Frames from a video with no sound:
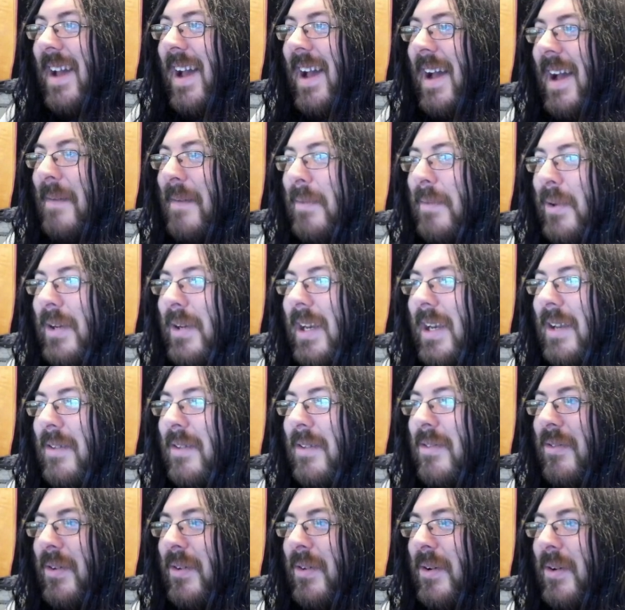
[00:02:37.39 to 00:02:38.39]
I'm looking
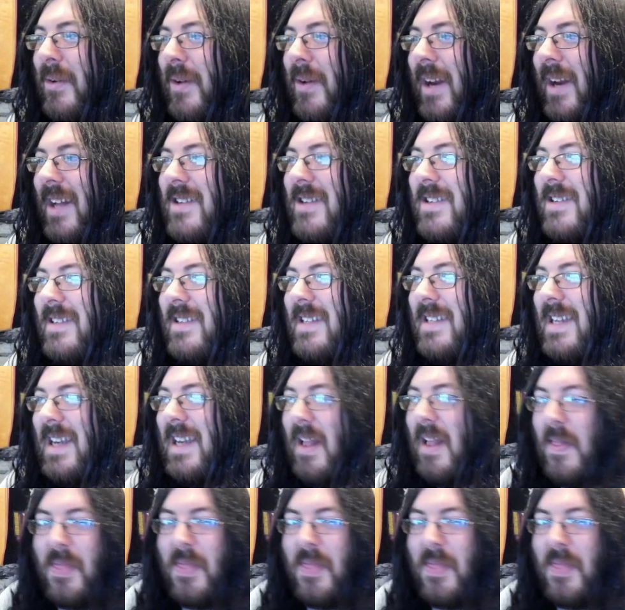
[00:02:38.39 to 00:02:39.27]
through, and I just see